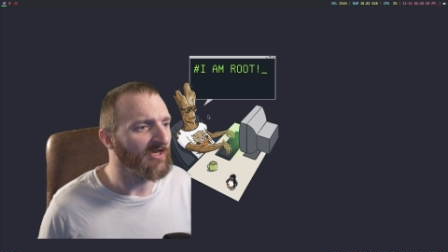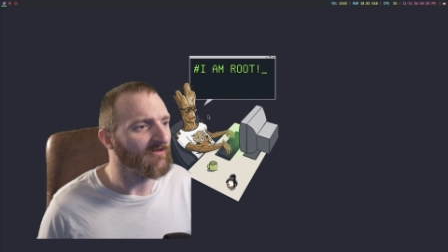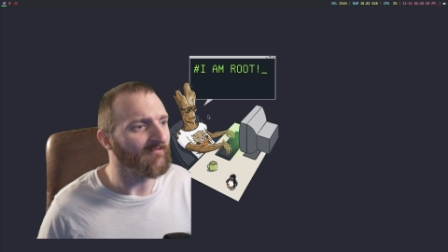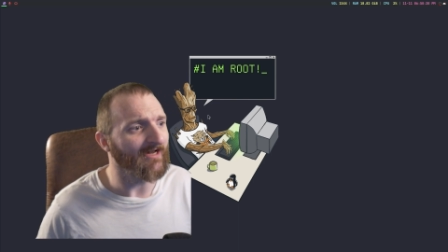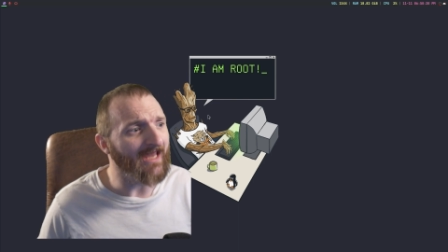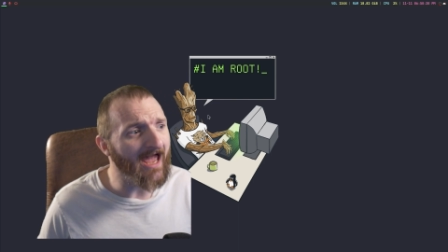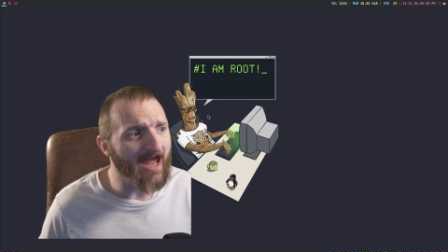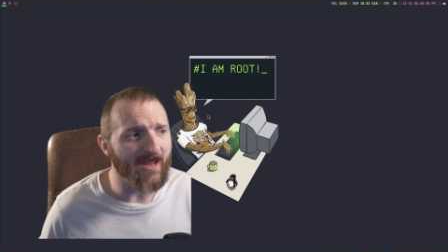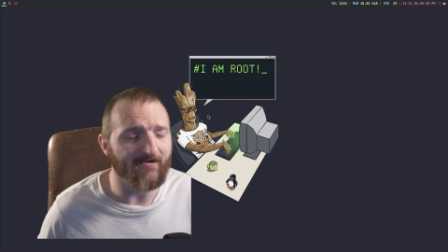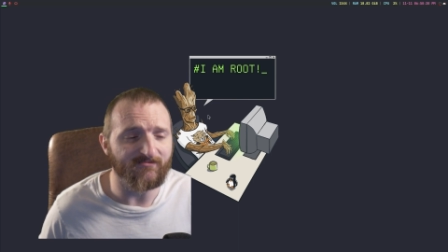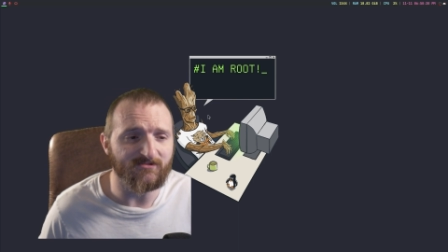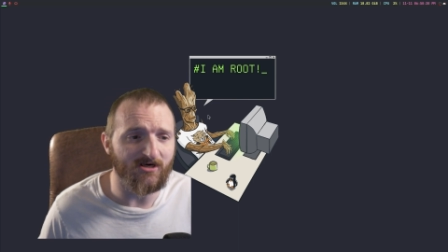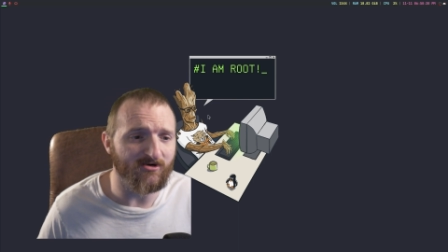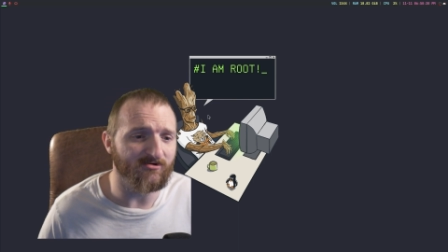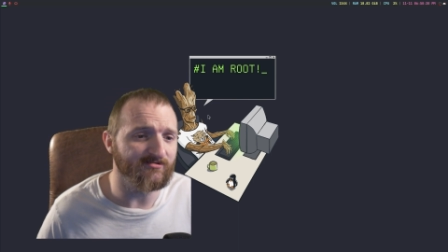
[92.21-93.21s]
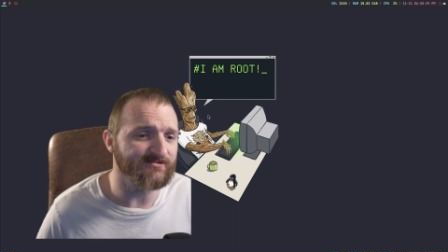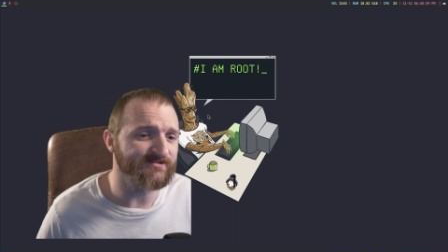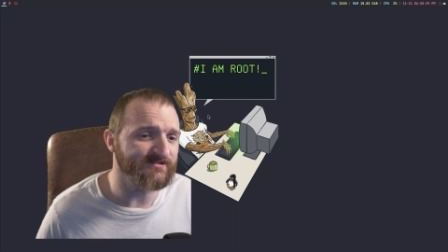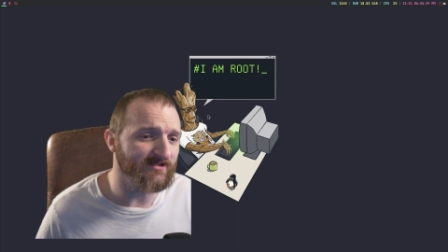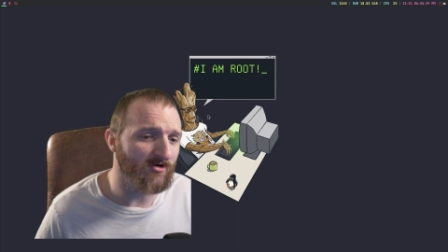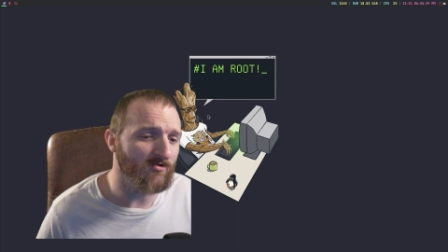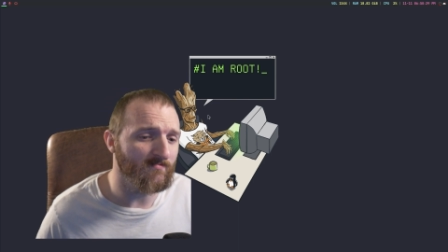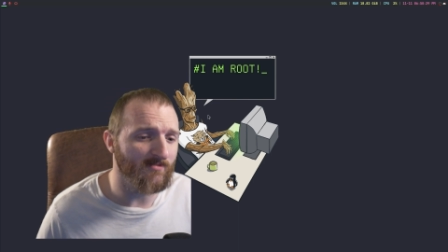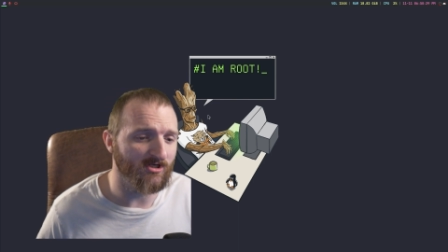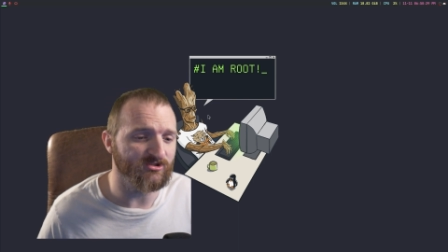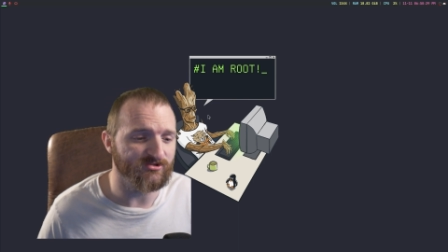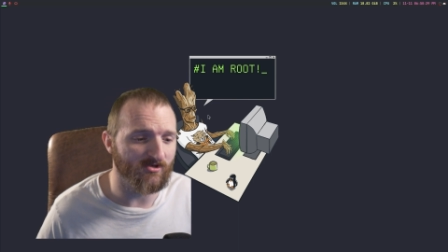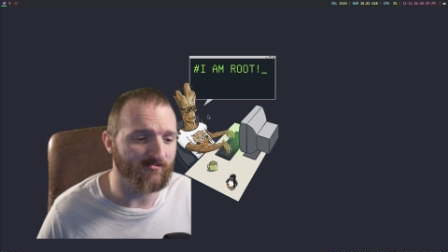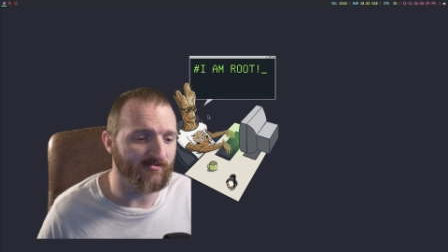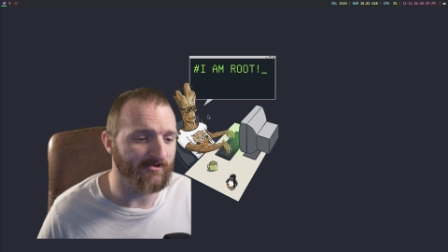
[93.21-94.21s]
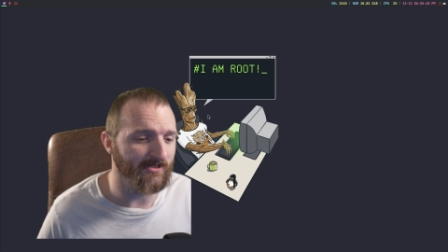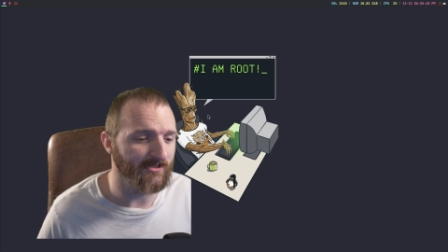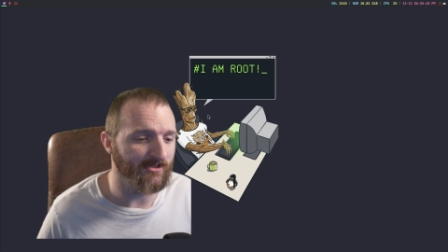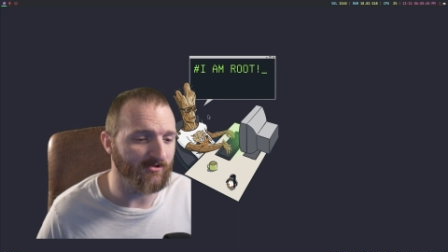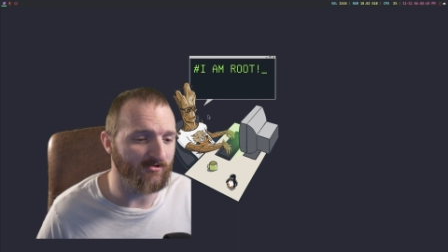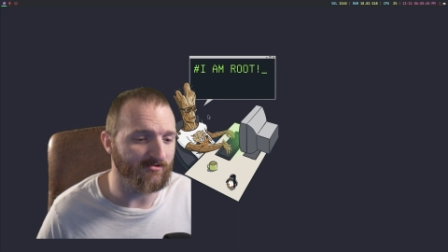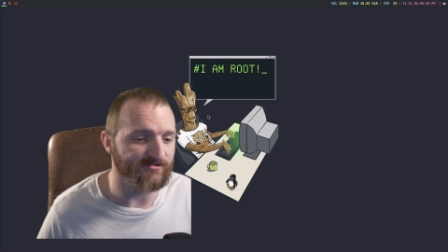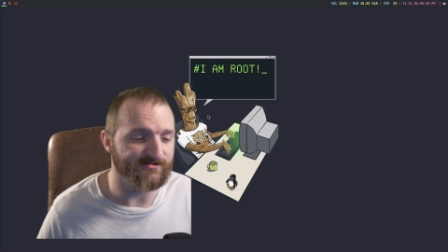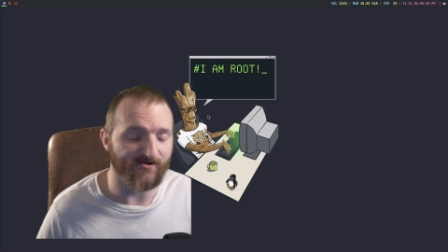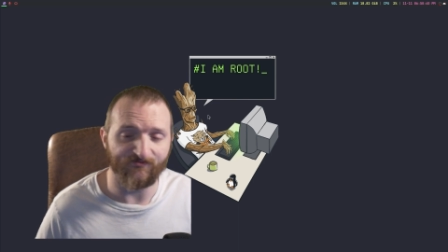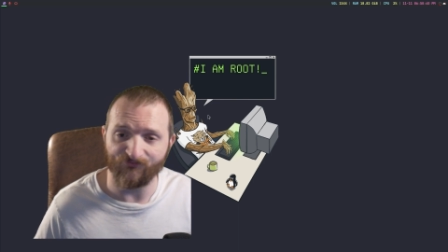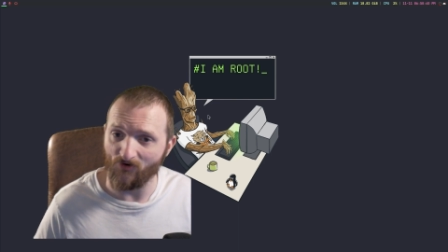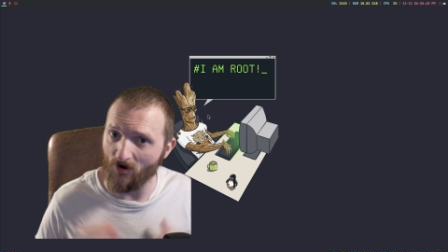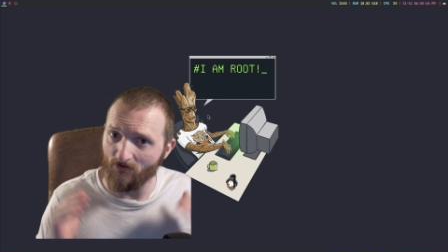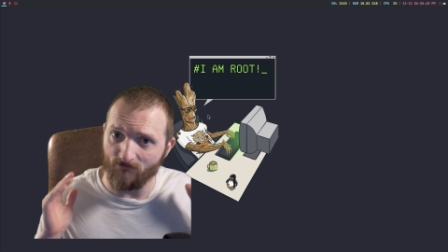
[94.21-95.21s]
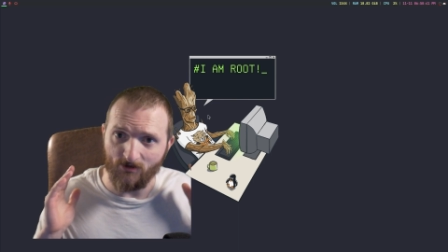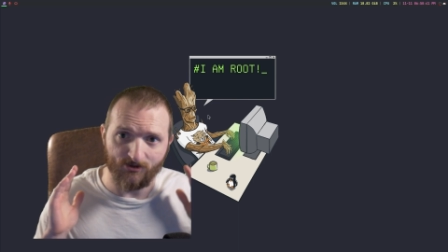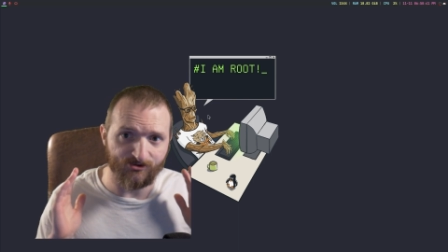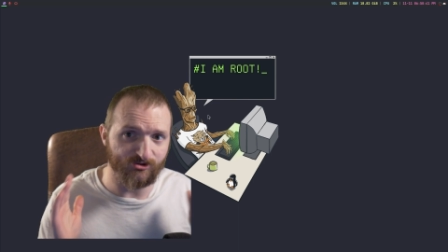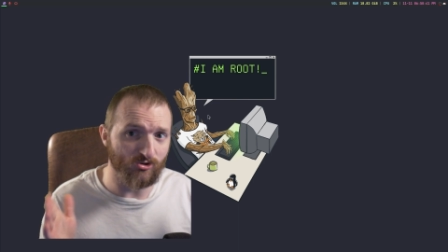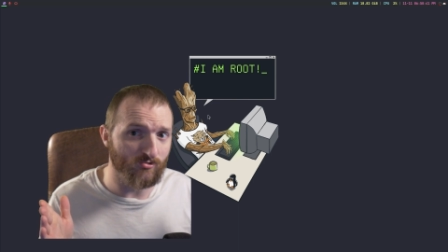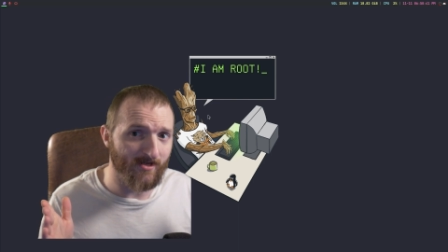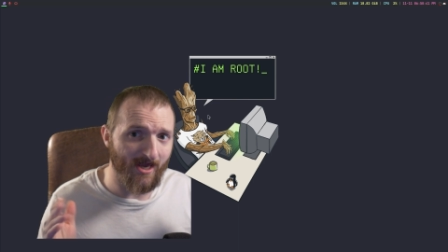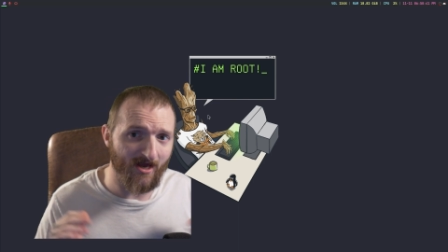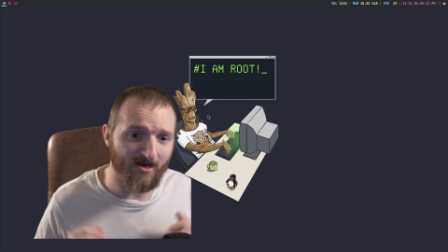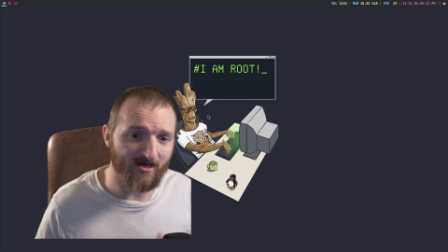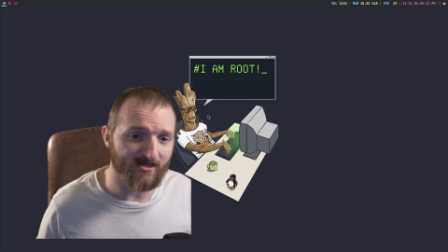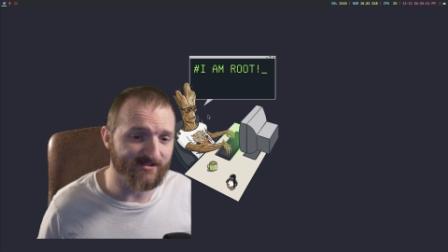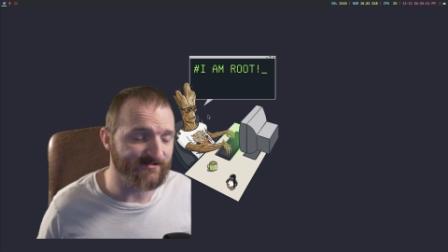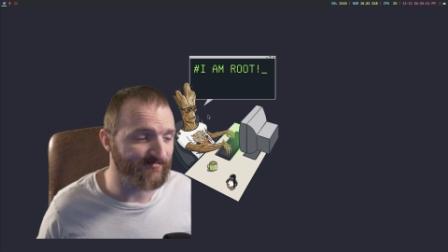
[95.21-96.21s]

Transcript: Like, I have learned so much over the years from you guys,